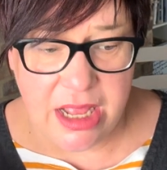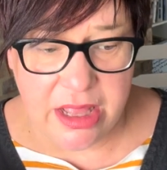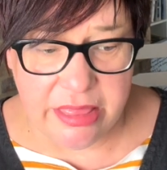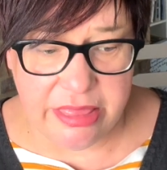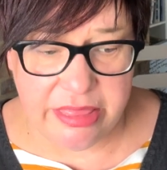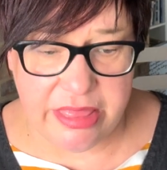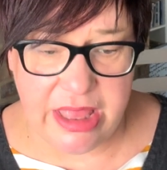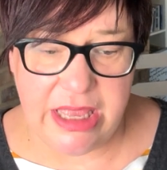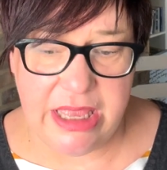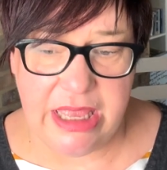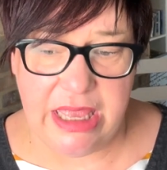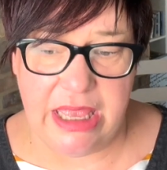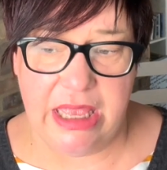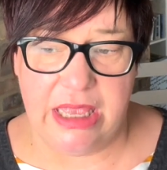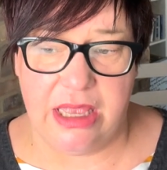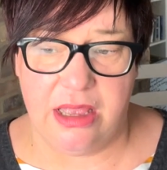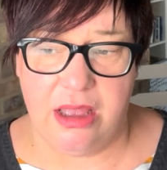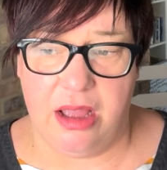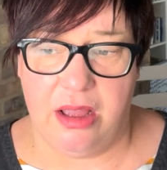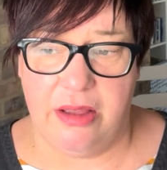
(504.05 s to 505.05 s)

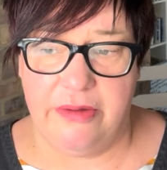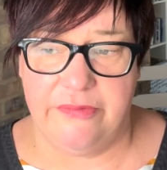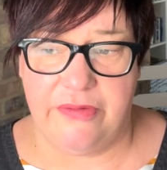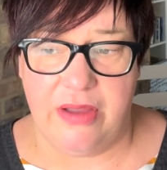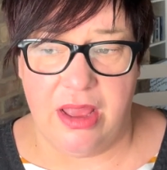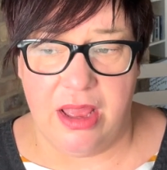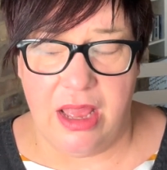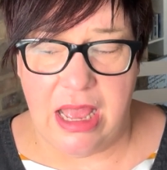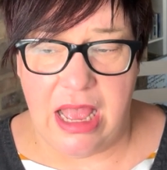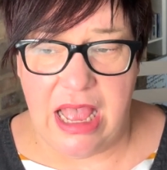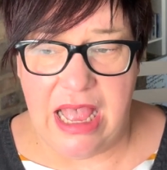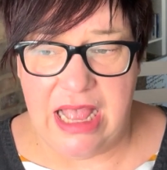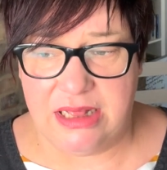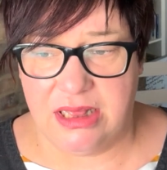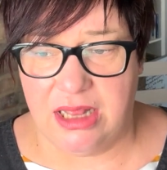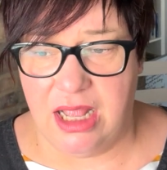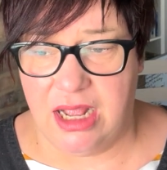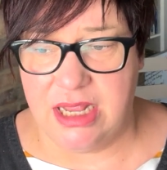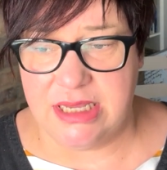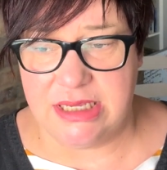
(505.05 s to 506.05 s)
thinking of
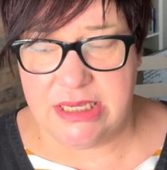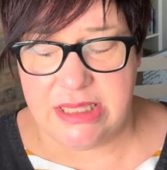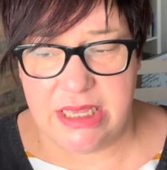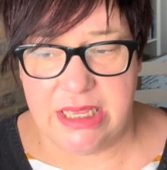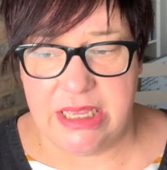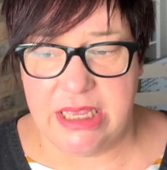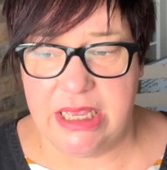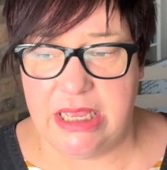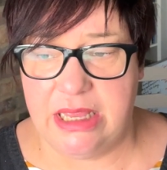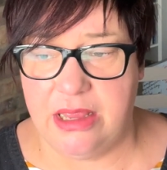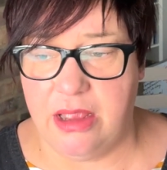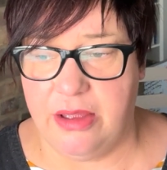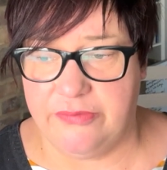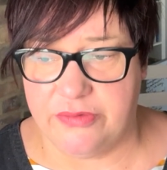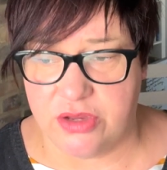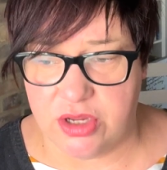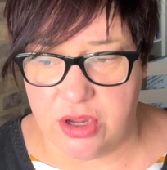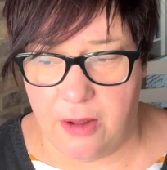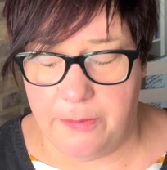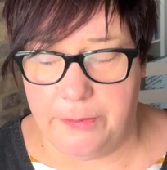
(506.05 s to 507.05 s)
headlines, thinking
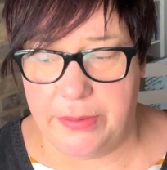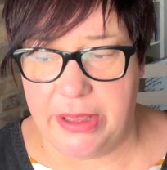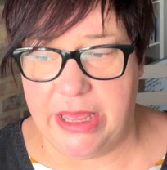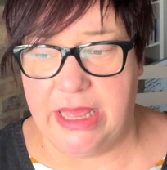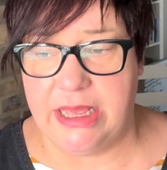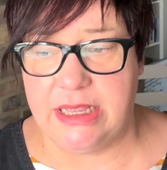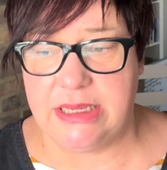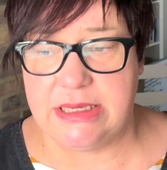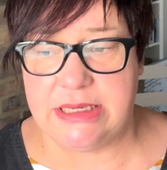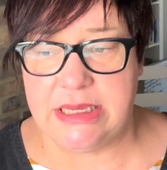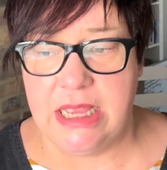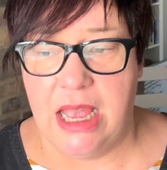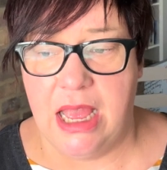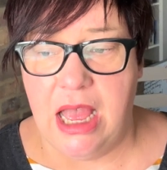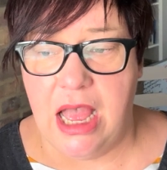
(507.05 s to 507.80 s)
of topics,